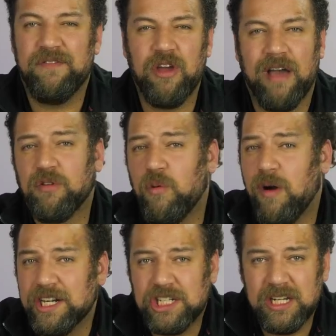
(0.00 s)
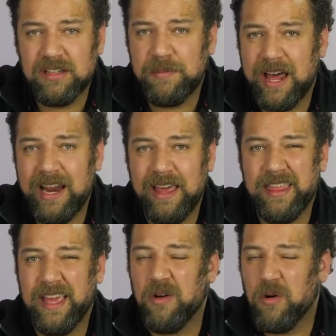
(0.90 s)
have questions about
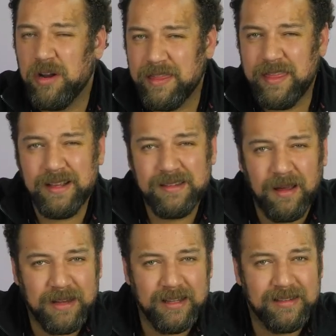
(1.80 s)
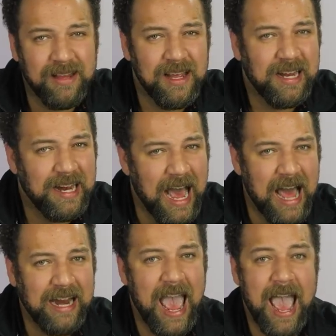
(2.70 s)
anything, or you think something's
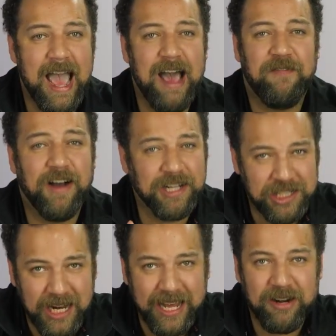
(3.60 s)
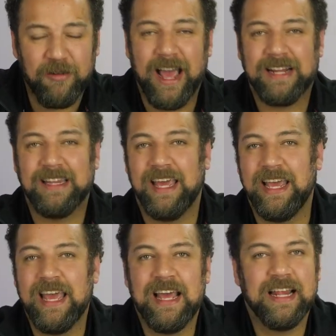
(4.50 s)
not functioning
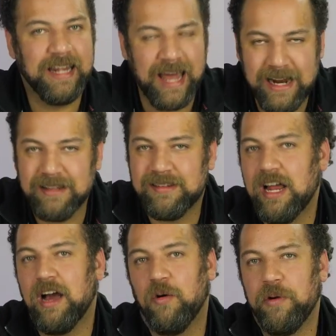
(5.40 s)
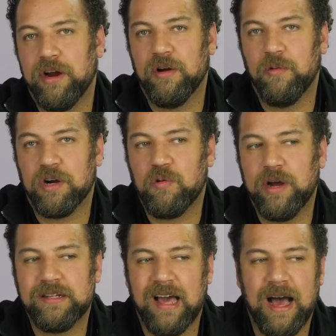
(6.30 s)
correctly, let us know. We're
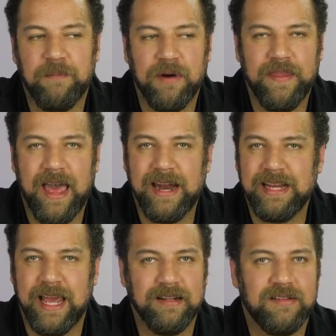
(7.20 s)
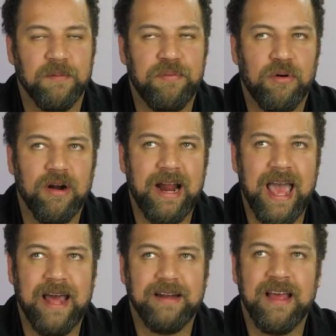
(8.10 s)
quick to hop on that. Again,
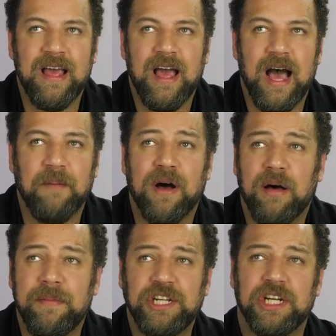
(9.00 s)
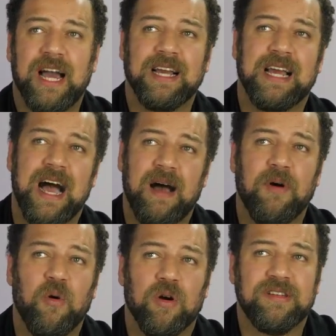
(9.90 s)
support@PalmAgent.com
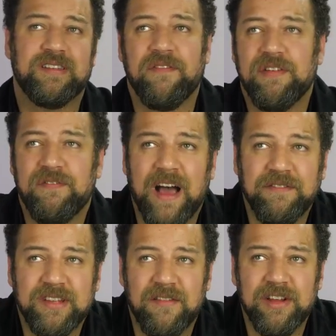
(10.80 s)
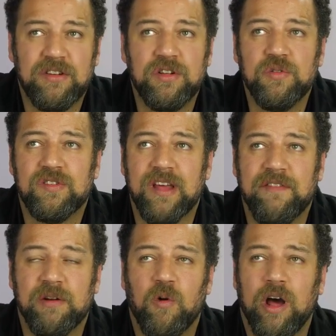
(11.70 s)
or
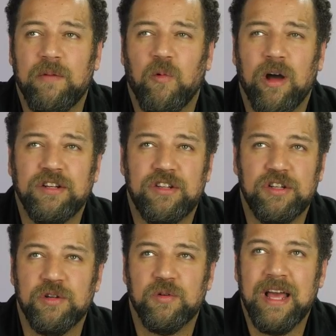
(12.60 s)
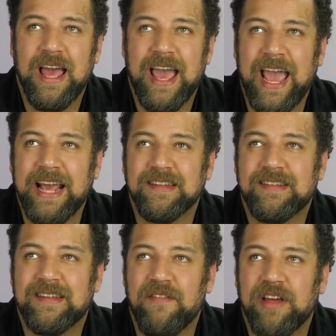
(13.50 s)

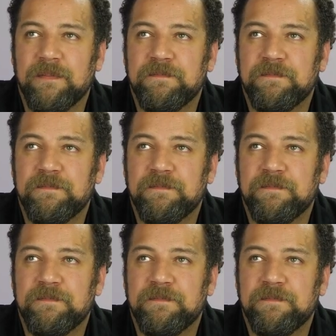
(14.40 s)
757-271-1287.